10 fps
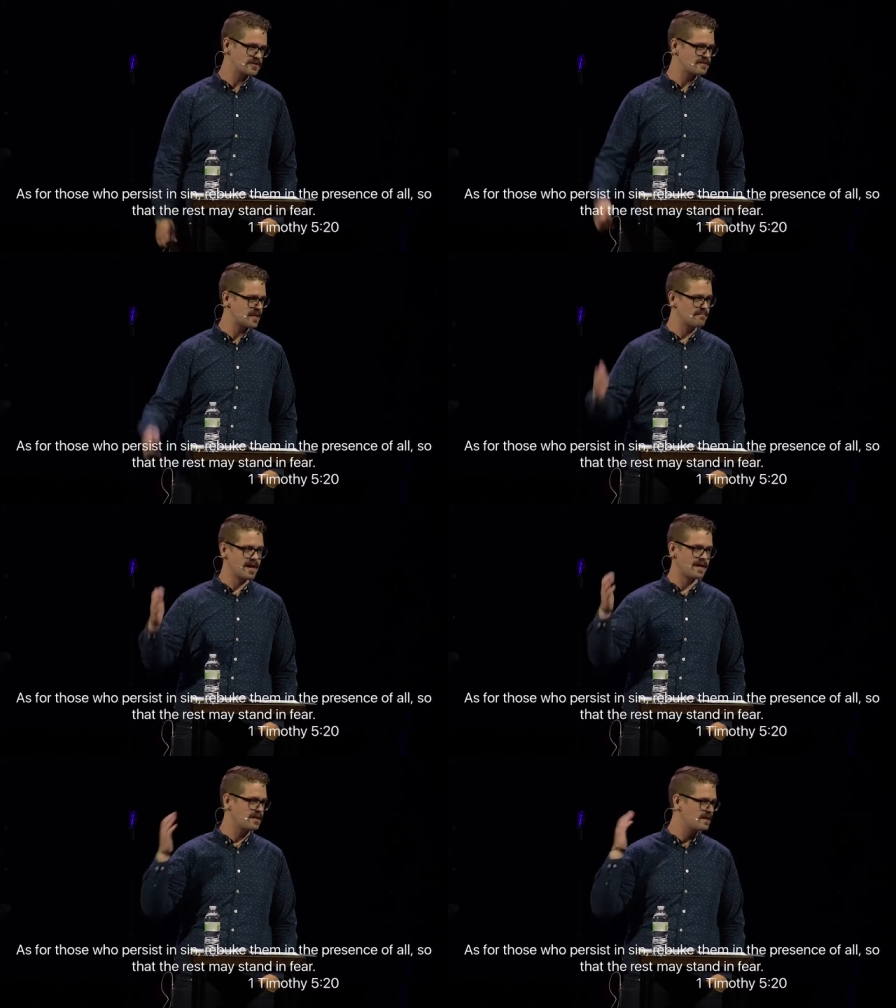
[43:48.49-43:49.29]
He's like,
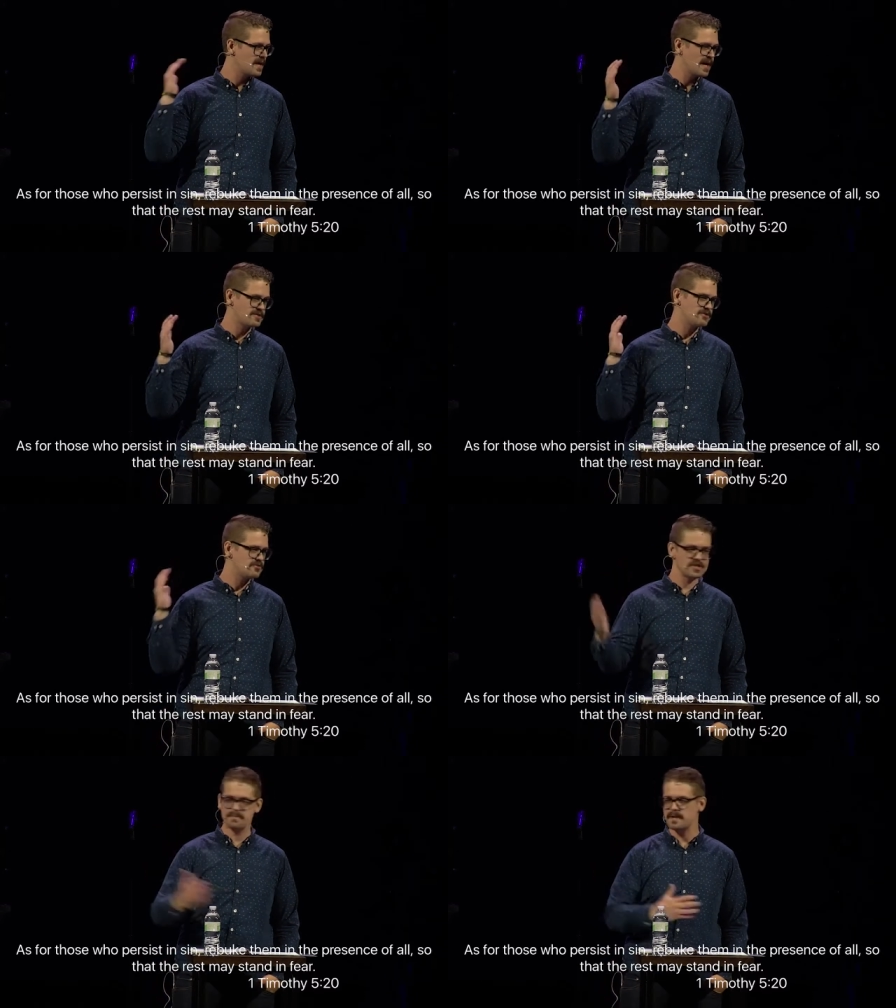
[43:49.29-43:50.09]
man, as you
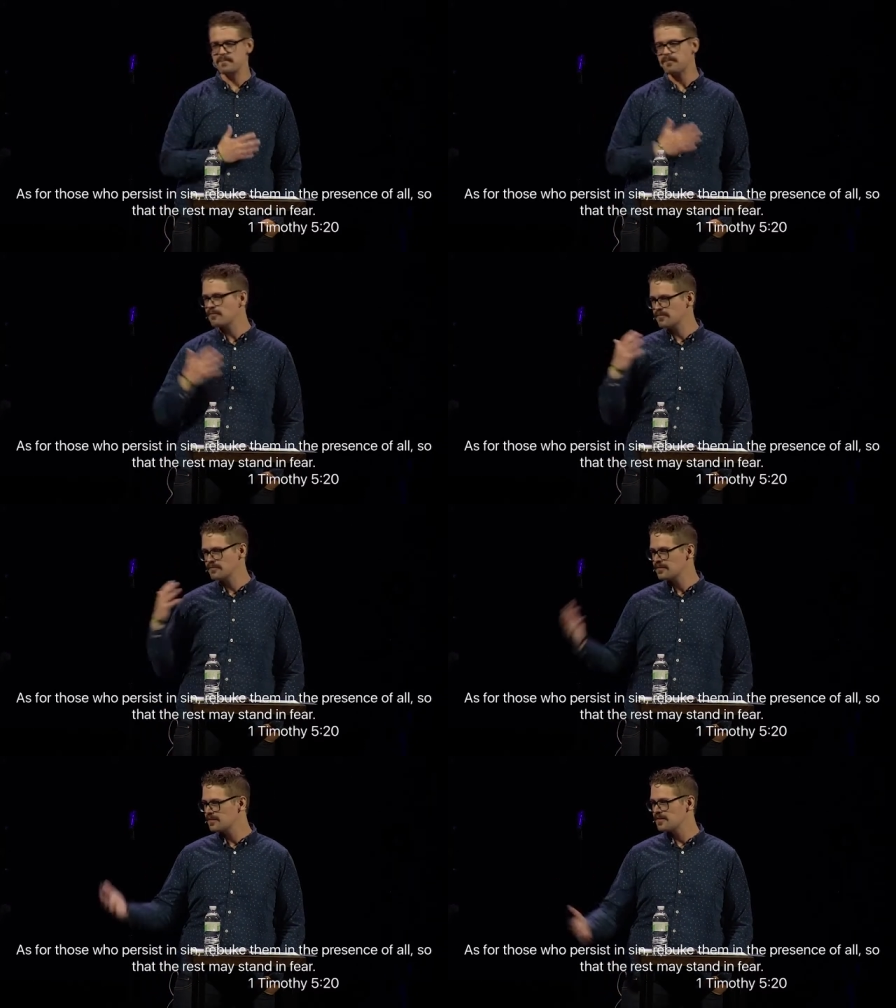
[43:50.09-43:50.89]
see people